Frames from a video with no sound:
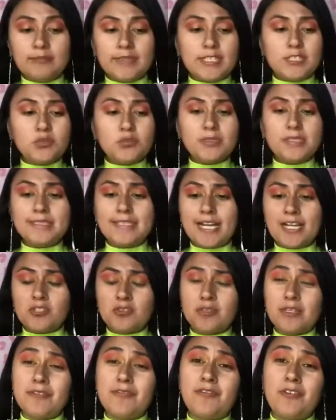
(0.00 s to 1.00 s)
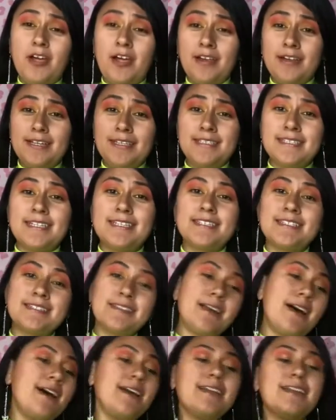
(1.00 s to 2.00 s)
This one is actually flawless. It's
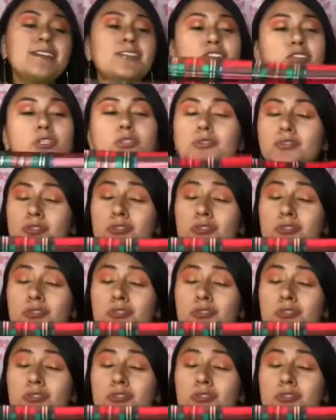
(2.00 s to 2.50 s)
not too,